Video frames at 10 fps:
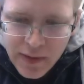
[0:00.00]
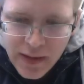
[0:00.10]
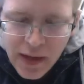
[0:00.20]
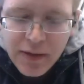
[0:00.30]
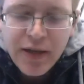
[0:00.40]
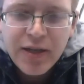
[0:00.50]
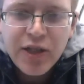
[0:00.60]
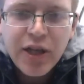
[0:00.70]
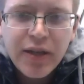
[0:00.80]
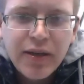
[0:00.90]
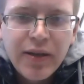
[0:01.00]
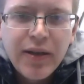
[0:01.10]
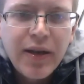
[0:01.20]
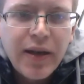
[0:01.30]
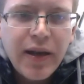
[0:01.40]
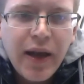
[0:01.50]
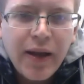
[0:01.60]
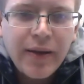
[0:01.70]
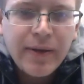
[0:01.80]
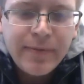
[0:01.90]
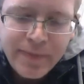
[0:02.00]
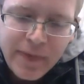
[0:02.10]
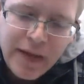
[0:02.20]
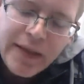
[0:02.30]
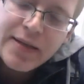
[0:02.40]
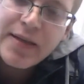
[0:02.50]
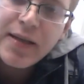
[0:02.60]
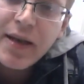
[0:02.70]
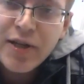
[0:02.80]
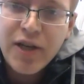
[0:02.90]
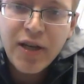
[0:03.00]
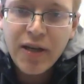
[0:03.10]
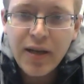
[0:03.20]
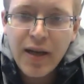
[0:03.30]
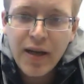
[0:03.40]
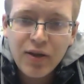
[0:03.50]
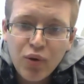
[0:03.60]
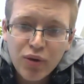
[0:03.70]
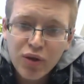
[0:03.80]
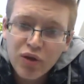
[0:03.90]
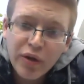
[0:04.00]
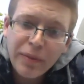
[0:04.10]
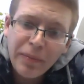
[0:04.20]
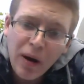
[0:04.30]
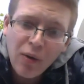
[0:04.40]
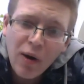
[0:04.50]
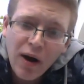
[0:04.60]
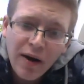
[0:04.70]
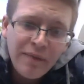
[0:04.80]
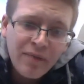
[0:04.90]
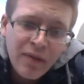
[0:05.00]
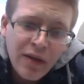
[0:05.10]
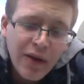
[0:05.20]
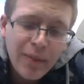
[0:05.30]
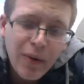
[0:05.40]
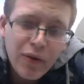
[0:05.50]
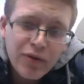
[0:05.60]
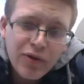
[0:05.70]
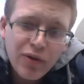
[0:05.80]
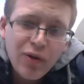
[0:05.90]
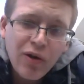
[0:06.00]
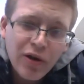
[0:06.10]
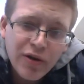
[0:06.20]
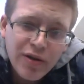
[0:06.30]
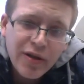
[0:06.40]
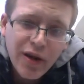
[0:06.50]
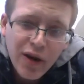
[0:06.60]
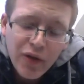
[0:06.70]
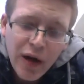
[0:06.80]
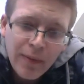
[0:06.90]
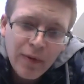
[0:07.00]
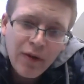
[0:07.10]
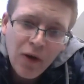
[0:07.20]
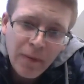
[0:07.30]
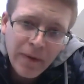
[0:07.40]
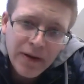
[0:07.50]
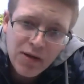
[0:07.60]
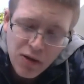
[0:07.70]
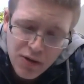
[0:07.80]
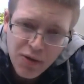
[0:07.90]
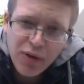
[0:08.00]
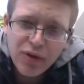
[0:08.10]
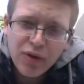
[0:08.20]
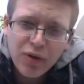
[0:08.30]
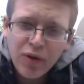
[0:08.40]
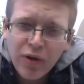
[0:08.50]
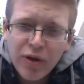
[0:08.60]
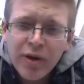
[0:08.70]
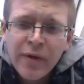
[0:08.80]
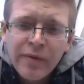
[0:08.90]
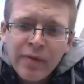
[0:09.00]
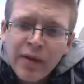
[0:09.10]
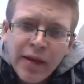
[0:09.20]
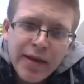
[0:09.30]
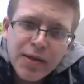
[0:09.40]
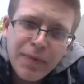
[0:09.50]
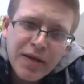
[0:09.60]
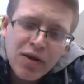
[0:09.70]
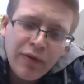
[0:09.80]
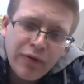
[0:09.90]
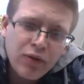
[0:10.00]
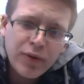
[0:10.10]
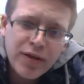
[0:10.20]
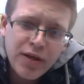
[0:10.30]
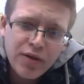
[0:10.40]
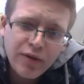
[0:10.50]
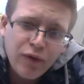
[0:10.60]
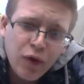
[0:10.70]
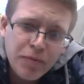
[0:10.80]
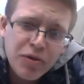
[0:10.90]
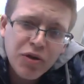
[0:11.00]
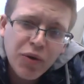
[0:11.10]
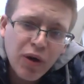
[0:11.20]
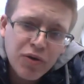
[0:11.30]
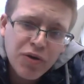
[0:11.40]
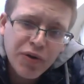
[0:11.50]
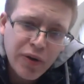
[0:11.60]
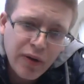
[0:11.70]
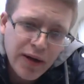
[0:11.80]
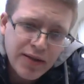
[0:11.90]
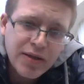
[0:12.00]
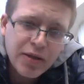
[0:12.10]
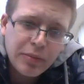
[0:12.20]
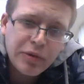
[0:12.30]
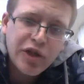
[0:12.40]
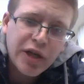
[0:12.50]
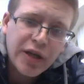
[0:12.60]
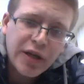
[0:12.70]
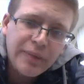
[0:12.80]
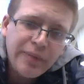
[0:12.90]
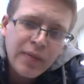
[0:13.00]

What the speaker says: Tao Te Ching, and that is Tai Chi and, to a degree, Bagua. They're both internal arts, and the art that I'm developing is also an internal art. It's based off the three sister forms, so it also utilizes some Xingyi,